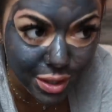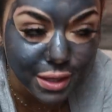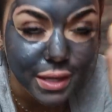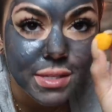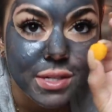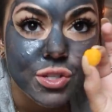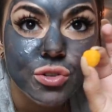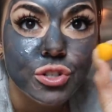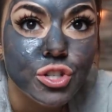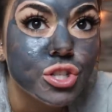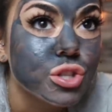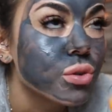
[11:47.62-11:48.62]
I think it's because you
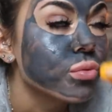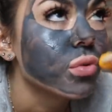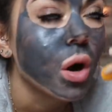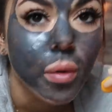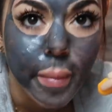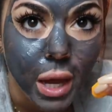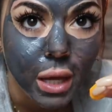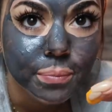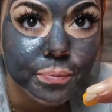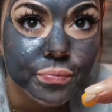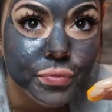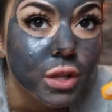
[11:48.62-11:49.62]
can just throw them
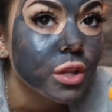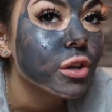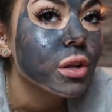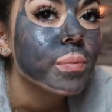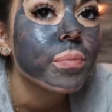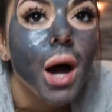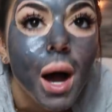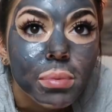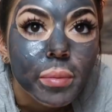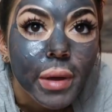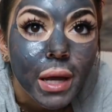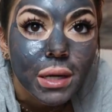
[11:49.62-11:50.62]
in, literally
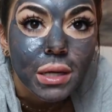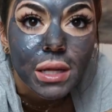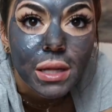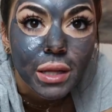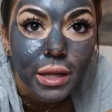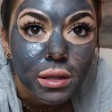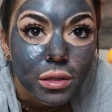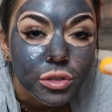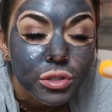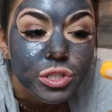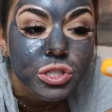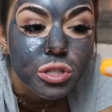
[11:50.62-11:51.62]
pop them in and eat like
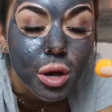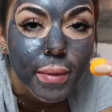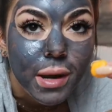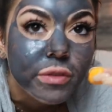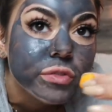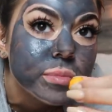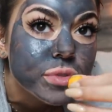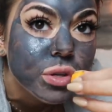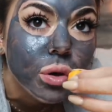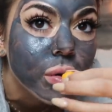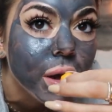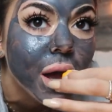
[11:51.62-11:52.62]
literally so many of them
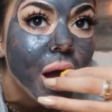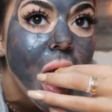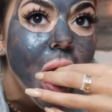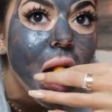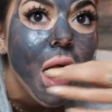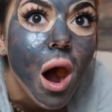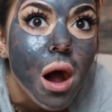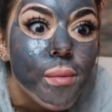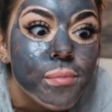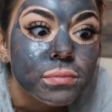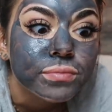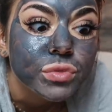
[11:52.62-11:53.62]
so quick.
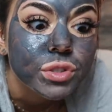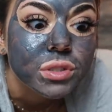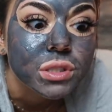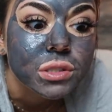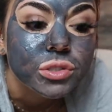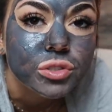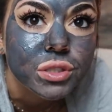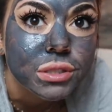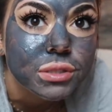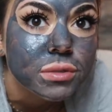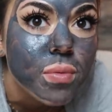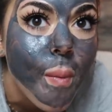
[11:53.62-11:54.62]
They're
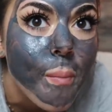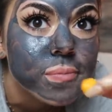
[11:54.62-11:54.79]
dangerous.